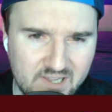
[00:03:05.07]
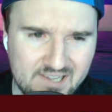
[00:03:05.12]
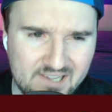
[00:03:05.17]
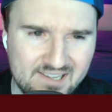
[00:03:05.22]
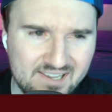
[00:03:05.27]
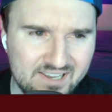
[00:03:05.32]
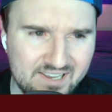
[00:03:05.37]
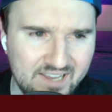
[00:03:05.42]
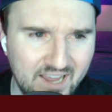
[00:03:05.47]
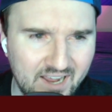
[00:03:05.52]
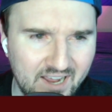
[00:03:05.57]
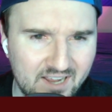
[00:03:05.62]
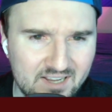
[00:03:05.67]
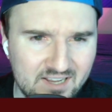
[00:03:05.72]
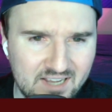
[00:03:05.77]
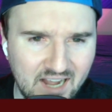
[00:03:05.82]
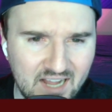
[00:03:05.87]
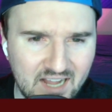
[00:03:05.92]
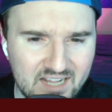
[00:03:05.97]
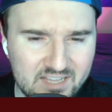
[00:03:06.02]
yeah,
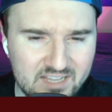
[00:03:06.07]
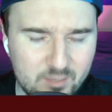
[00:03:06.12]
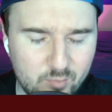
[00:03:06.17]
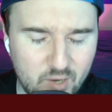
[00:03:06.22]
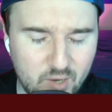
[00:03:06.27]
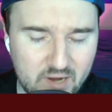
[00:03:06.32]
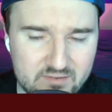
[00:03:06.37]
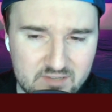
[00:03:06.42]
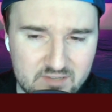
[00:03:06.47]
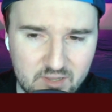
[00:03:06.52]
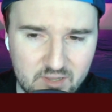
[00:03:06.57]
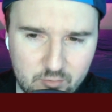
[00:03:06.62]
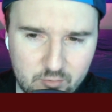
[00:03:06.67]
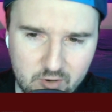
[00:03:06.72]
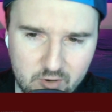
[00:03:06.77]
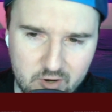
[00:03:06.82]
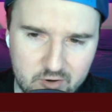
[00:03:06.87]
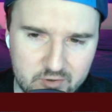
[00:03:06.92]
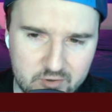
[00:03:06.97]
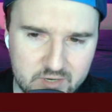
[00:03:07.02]
I like the Braves on the
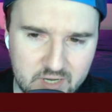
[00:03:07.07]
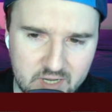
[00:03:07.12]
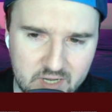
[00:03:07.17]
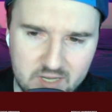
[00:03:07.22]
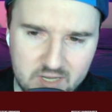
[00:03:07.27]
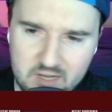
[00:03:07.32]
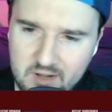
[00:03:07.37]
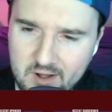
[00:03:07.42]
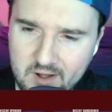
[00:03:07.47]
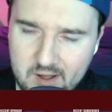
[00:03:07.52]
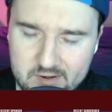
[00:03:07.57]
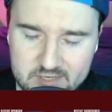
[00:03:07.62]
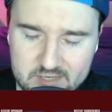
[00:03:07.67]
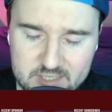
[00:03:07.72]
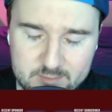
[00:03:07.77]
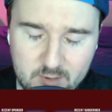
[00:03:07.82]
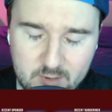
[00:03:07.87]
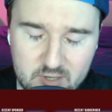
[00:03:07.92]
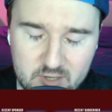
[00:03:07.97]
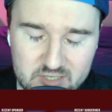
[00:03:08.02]
road. On a
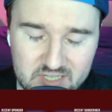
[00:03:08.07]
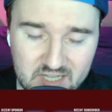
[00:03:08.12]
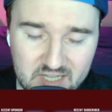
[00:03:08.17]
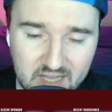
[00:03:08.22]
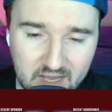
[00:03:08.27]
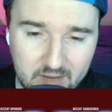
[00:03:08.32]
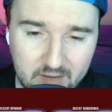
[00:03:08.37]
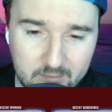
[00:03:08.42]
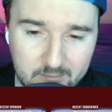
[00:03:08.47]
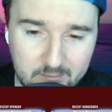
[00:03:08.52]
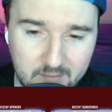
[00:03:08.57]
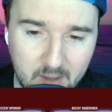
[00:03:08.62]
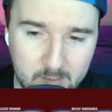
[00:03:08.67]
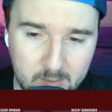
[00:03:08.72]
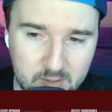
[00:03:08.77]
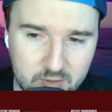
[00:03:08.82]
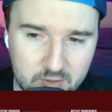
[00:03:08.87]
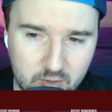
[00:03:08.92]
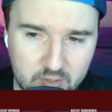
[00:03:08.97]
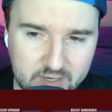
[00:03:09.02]
small slate, maybe
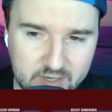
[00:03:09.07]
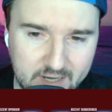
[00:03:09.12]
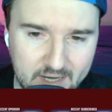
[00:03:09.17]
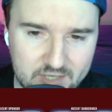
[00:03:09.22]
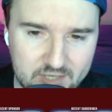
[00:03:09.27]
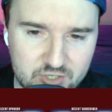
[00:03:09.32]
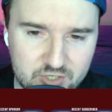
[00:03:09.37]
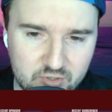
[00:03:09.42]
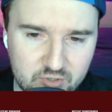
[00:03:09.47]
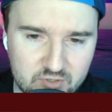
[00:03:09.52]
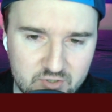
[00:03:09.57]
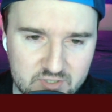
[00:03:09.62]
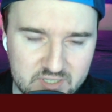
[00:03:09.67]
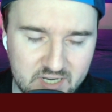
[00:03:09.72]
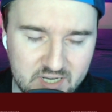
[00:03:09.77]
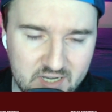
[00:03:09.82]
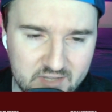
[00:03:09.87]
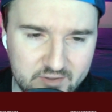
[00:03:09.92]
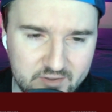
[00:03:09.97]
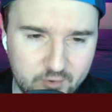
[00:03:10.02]
throw the Nationals in
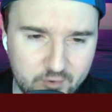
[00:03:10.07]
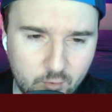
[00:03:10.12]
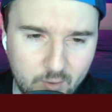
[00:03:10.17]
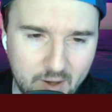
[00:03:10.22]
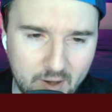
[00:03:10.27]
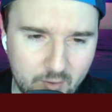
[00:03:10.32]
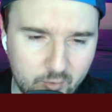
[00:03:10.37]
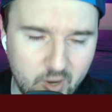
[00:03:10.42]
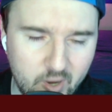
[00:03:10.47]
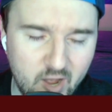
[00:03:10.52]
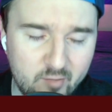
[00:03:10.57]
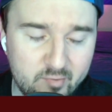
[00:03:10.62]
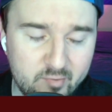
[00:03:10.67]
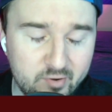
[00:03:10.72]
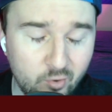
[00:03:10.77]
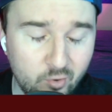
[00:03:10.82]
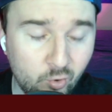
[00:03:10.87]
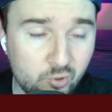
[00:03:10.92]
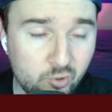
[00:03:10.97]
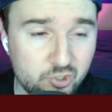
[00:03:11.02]
a little round robin
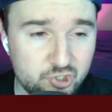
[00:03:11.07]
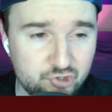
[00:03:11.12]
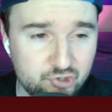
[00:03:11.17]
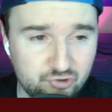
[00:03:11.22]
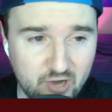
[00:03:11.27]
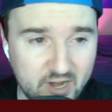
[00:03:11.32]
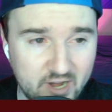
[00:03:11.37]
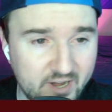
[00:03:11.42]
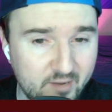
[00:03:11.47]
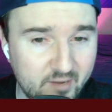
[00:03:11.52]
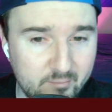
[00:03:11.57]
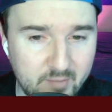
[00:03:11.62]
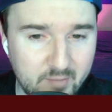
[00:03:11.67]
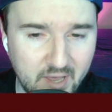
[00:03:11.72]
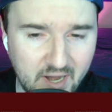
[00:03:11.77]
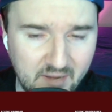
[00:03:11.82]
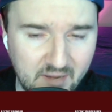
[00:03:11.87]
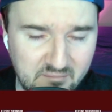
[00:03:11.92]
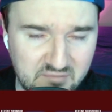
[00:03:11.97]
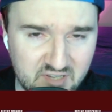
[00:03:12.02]
or a straight up bet
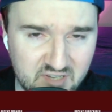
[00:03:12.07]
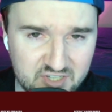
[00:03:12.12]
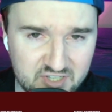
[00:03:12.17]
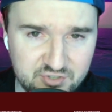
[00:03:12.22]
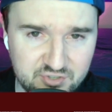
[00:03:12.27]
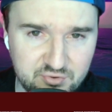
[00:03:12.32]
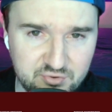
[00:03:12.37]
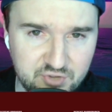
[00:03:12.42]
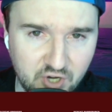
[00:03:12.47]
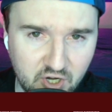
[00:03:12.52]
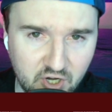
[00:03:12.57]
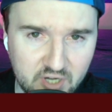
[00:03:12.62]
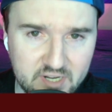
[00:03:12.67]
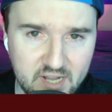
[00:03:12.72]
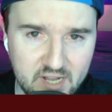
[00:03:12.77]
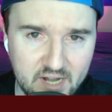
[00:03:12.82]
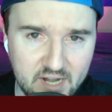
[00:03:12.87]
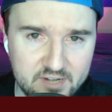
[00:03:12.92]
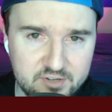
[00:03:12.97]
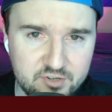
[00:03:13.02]
at plus 230.
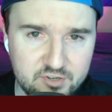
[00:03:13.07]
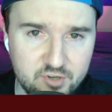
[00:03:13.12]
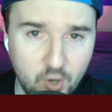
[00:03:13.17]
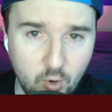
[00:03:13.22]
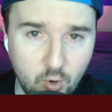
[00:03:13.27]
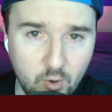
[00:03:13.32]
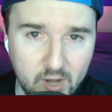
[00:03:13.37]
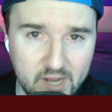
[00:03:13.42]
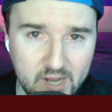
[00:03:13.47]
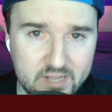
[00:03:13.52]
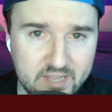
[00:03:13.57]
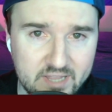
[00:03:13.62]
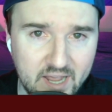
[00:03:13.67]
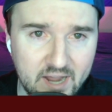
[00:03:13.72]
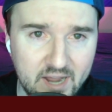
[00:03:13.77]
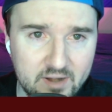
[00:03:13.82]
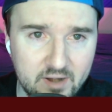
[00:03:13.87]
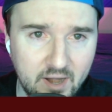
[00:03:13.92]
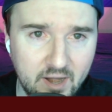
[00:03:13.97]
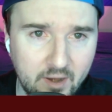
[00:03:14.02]
I don't hate
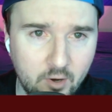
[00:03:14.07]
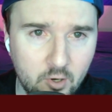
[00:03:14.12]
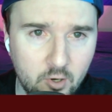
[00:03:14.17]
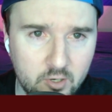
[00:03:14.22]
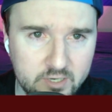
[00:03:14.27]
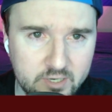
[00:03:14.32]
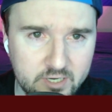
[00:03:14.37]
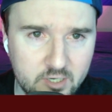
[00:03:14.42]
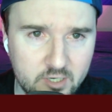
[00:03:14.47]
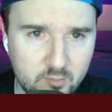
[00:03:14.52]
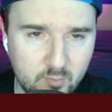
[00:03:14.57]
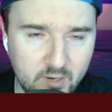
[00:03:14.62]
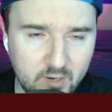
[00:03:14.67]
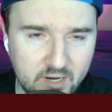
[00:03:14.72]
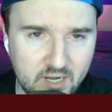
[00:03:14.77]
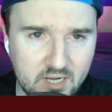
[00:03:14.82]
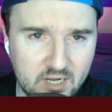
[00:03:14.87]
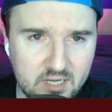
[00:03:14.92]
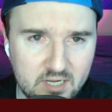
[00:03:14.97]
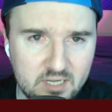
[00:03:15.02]
that at all here, but uh,